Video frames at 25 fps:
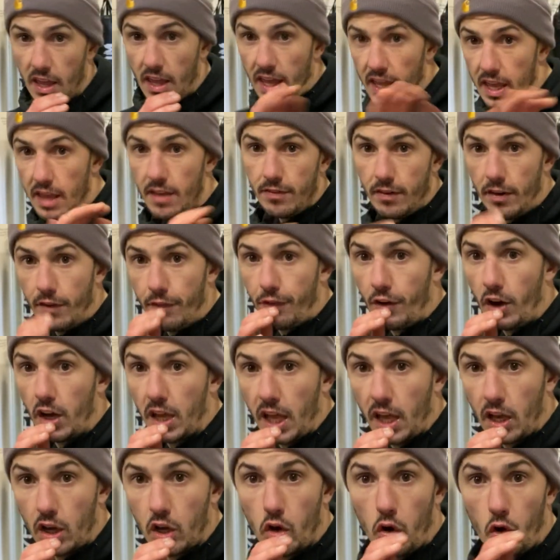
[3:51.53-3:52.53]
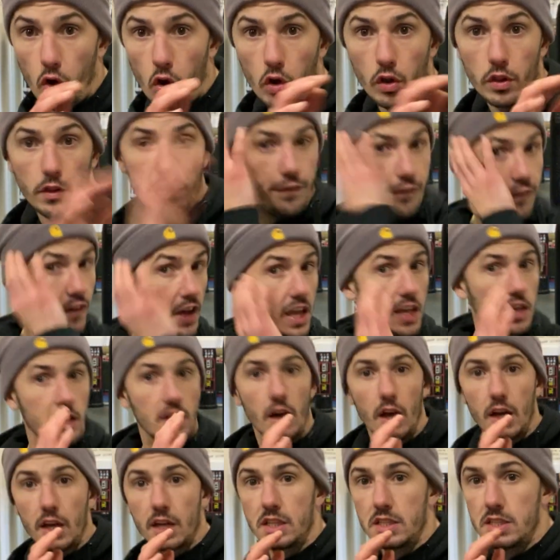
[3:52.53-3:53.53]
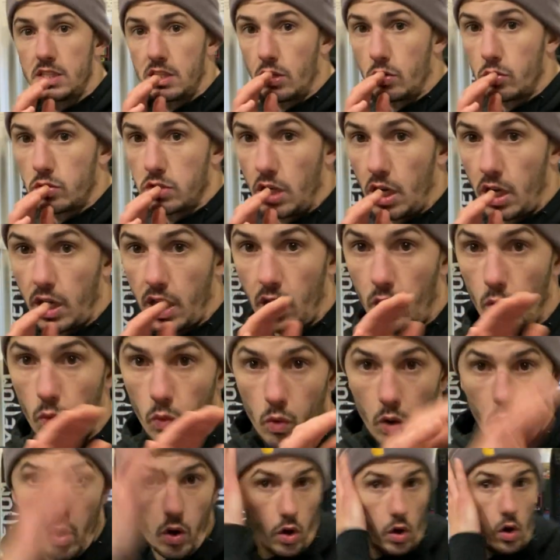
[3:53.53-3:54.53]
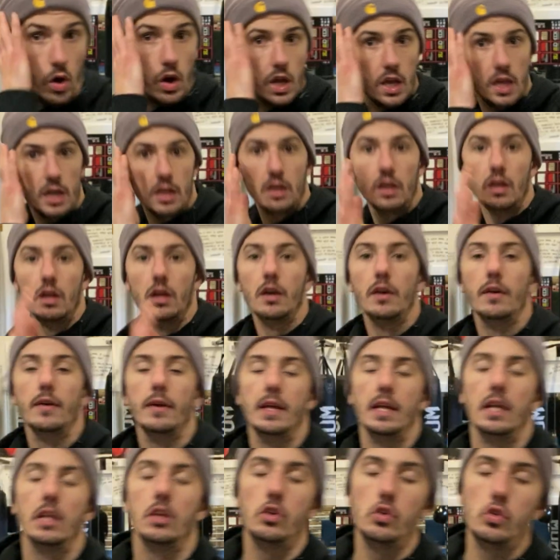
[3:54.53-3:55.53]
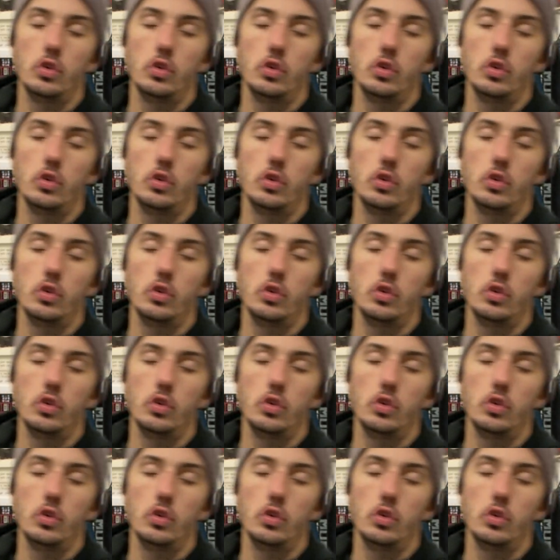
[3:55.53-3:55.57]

Even if I get caught on the feint, I can still tuck in. You